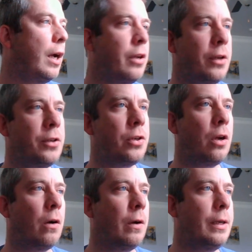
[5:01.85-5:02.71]
I, I should have
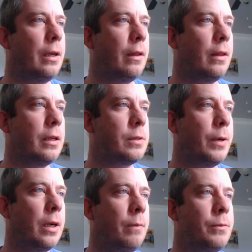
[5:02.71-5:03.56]
already done this,
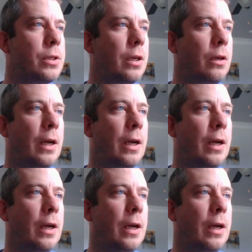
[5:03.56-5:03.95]
but I'm just going to go